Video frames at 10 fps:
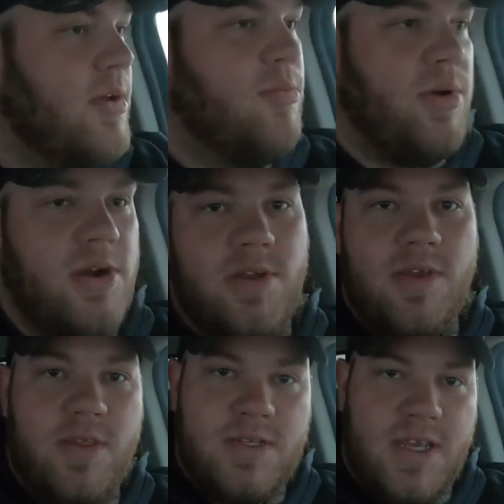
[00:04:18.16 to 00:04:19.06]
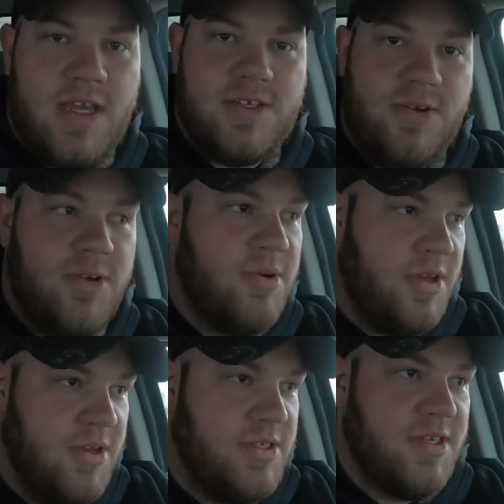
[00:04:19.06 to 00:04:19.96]
apparently these guys don't know what a
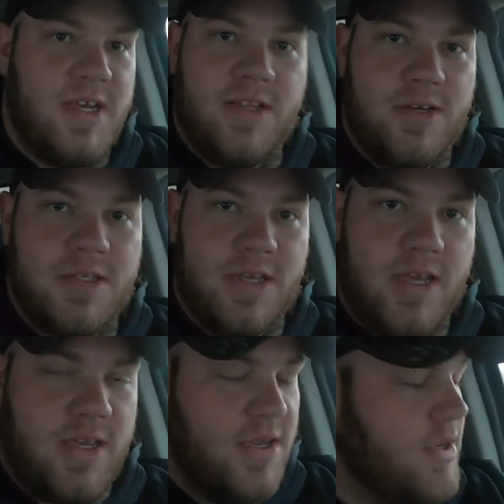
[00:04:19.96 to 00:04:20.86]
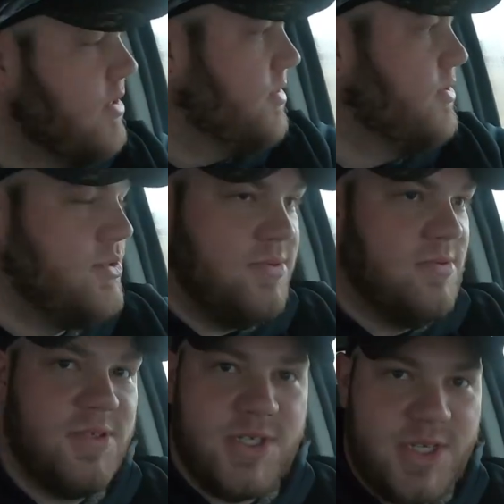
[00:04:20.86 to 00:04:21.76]
good sled looks like.
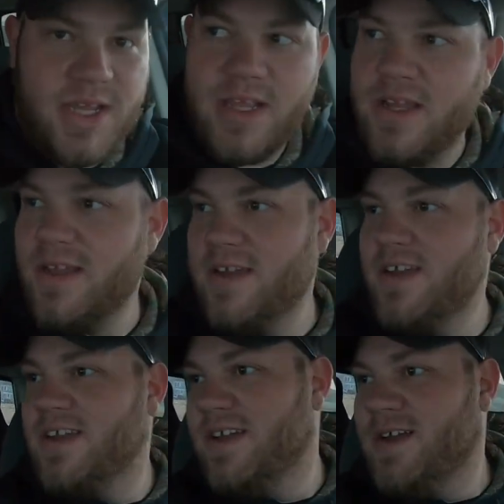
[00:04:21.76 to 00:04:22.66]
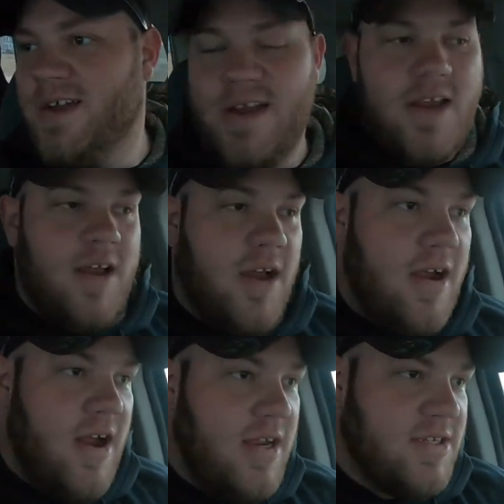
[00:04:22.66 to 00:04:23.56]
Just kidding. All
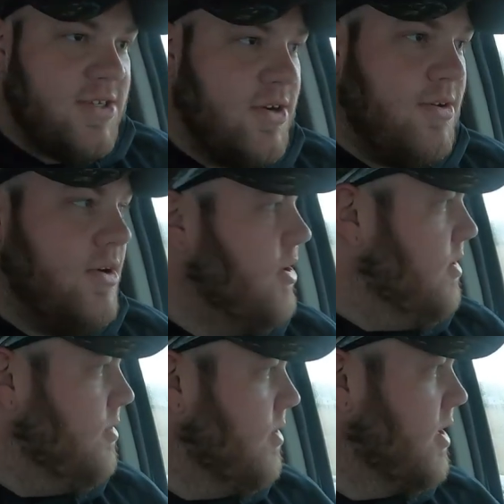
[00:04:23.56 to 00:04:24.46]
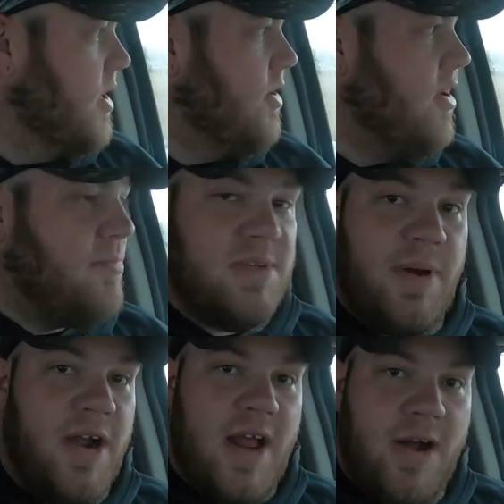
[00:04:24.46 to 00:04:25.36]
right, so we're gonna go up. It's
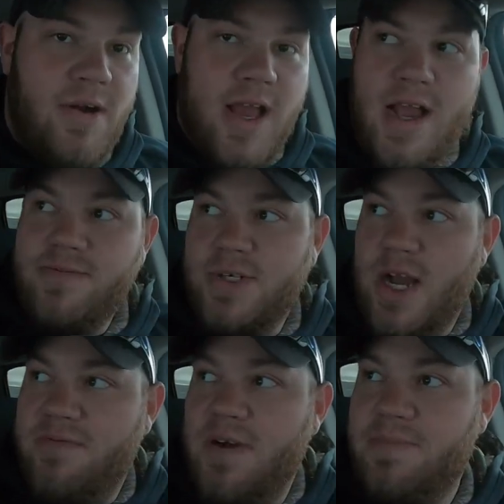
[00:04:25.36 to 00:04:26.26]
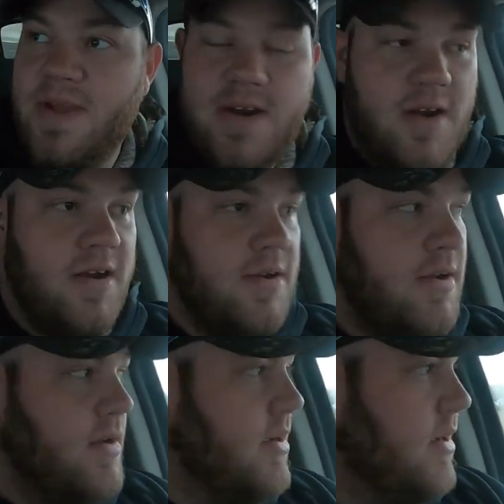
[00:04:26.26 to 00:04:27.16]
about an hour-and-a-half drive up there,
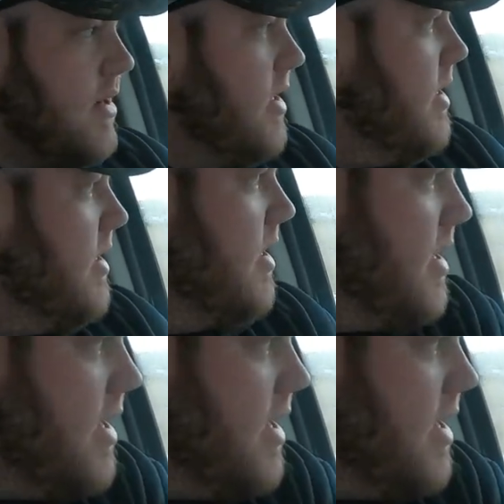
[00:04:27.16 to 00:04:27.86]
and